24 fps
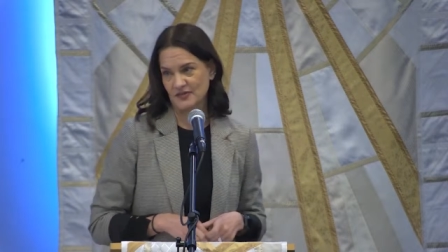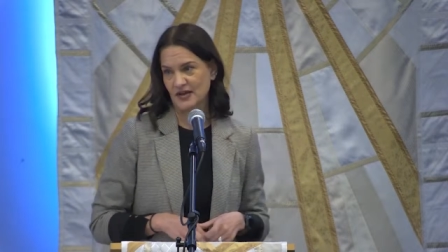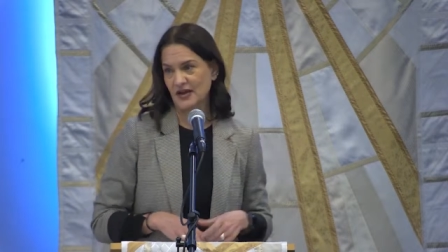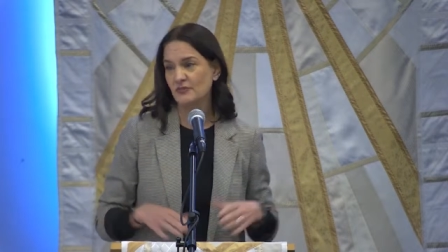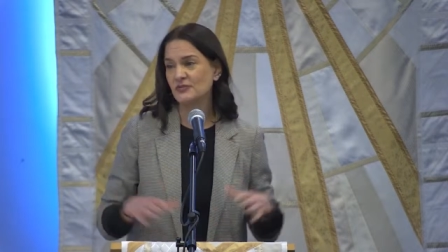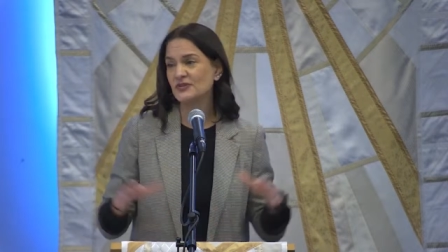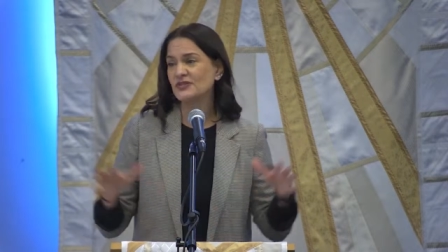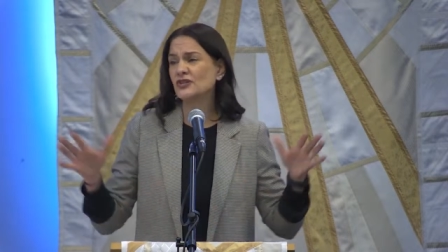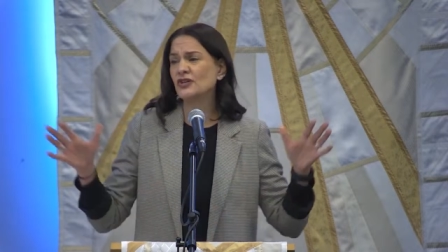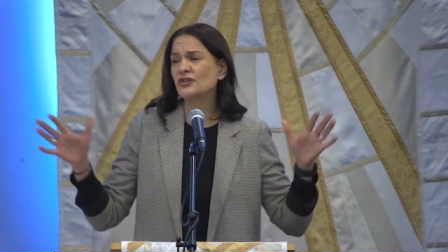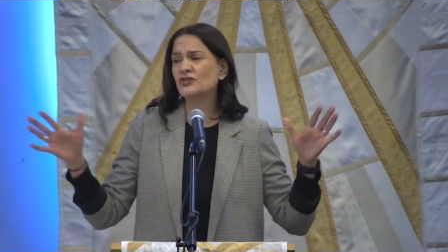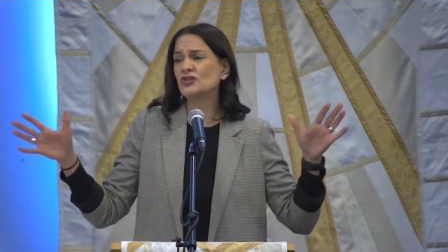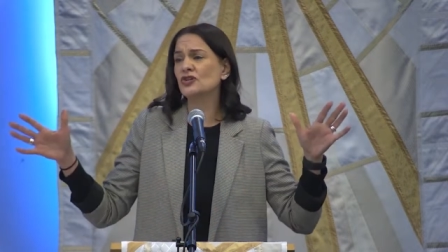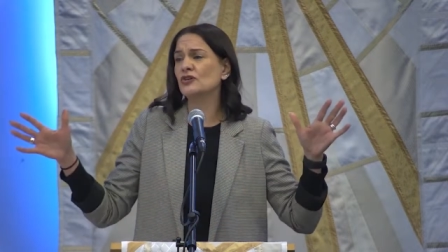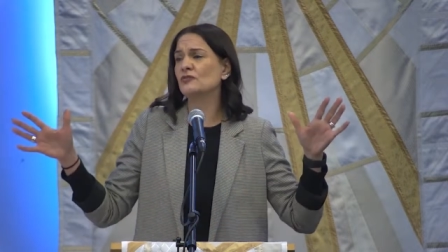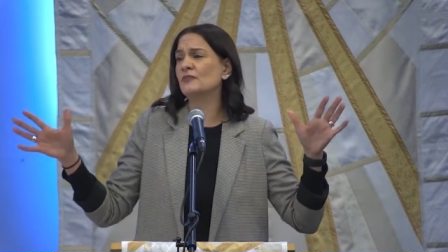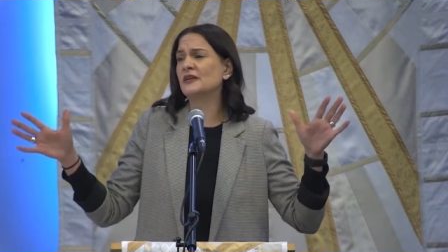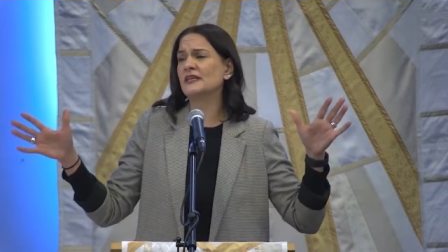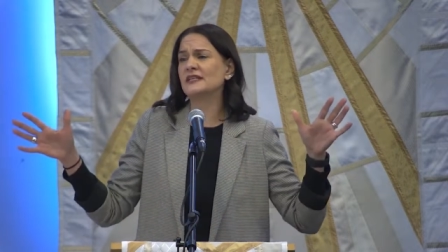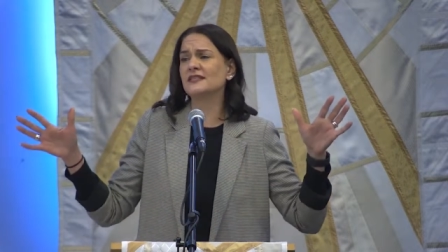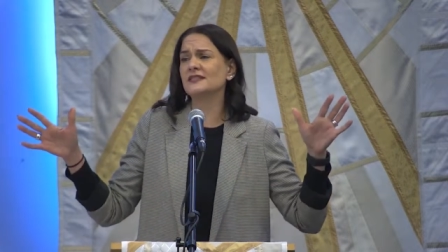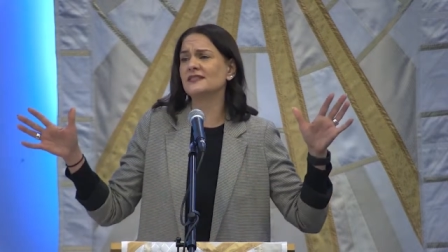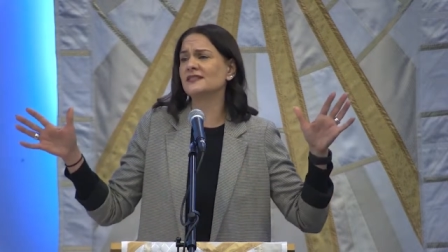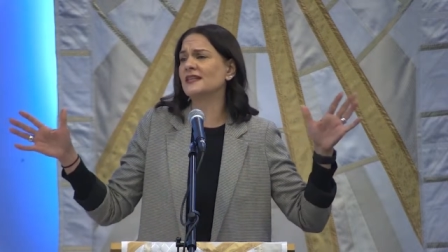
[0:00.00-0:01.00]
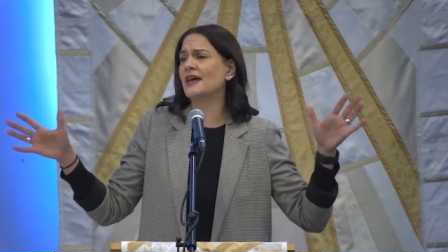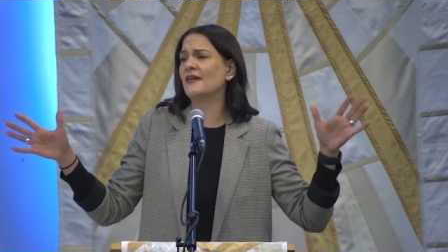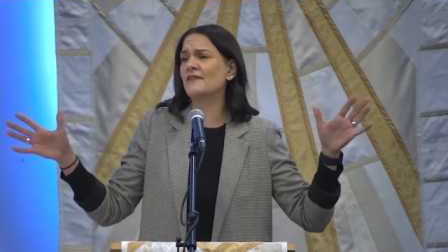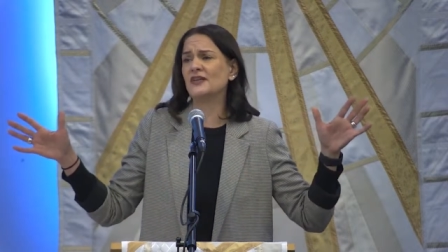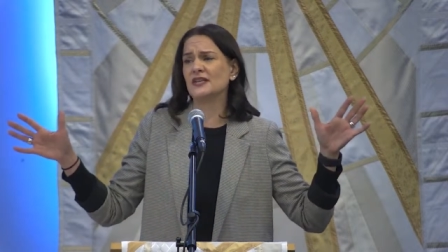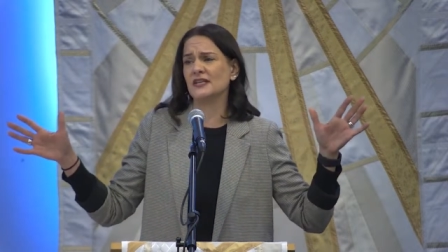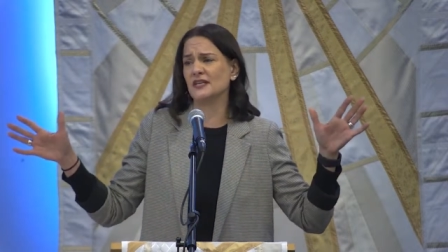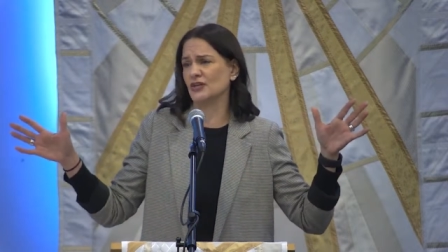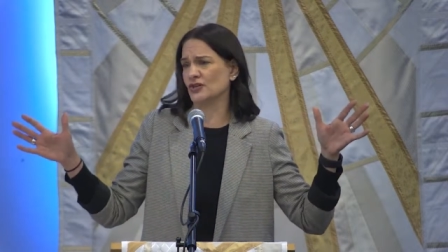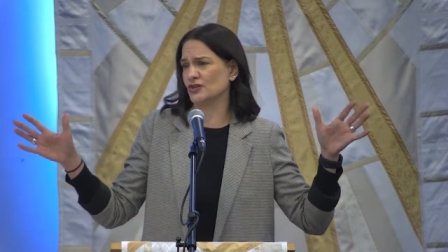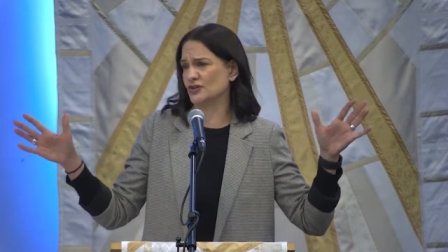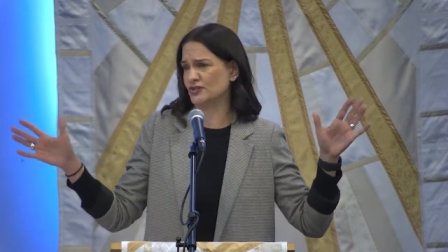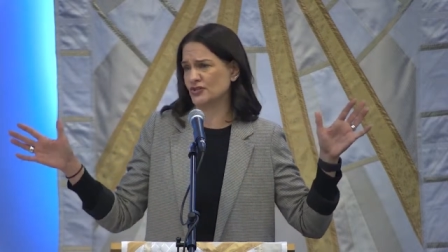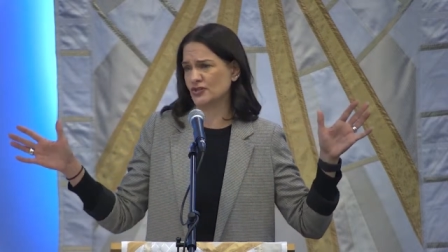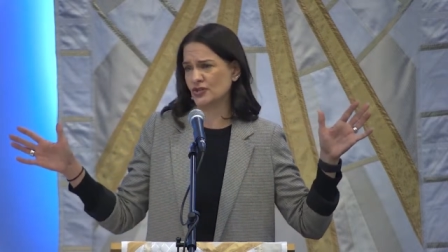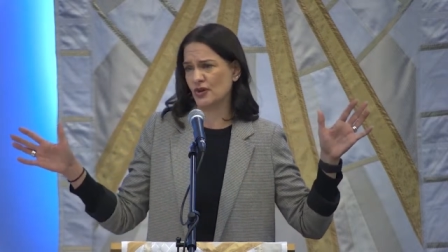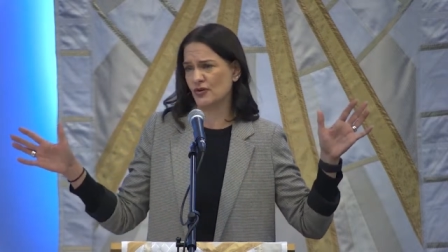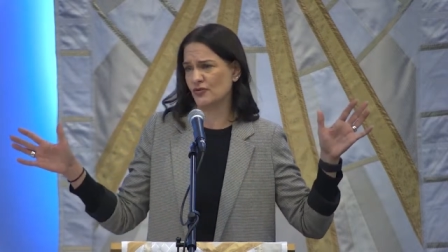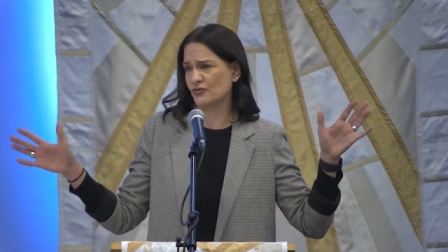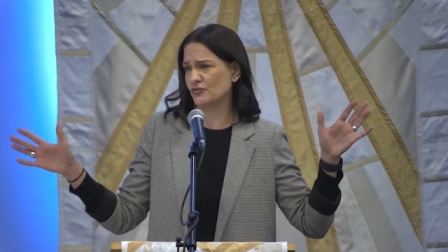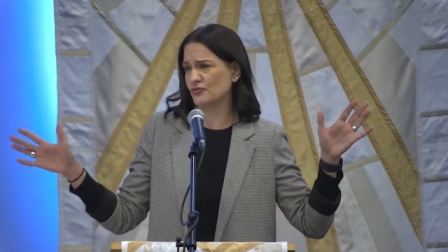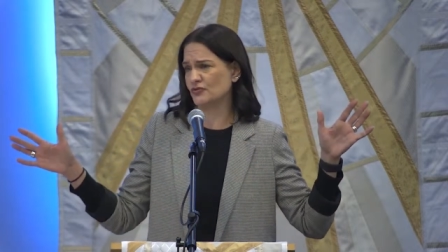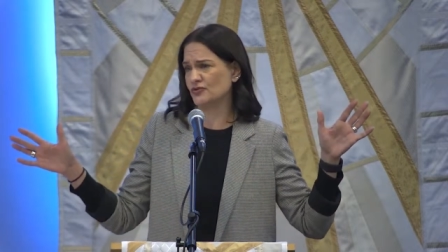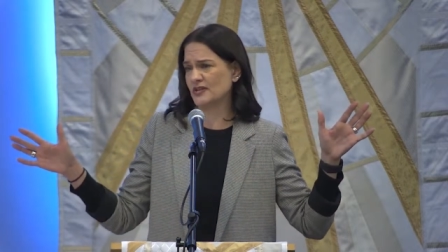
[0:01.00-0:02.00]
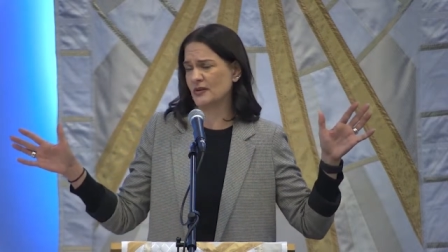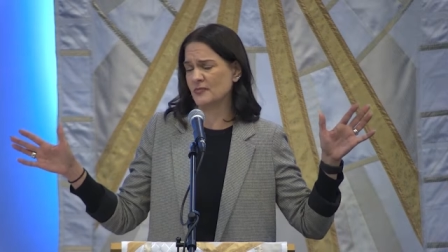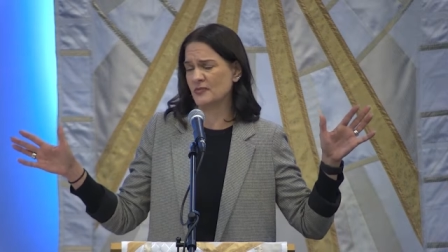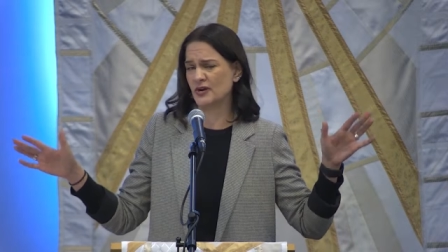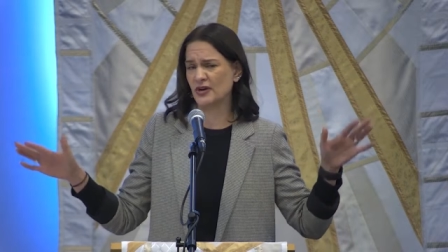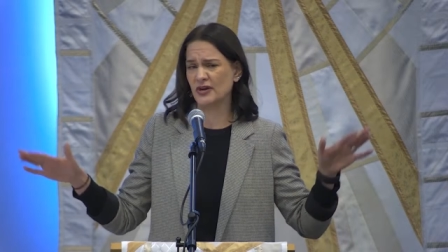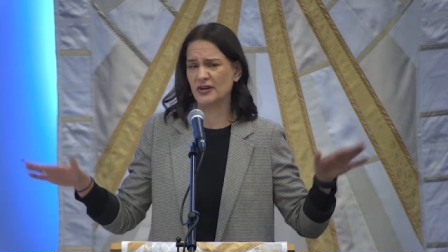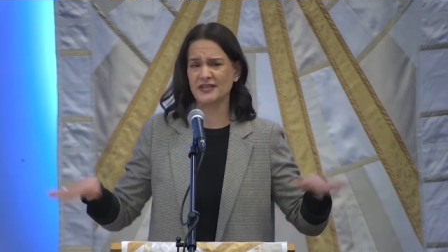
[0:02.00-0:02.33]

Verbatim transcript: I was, it took me seven years to go through seminary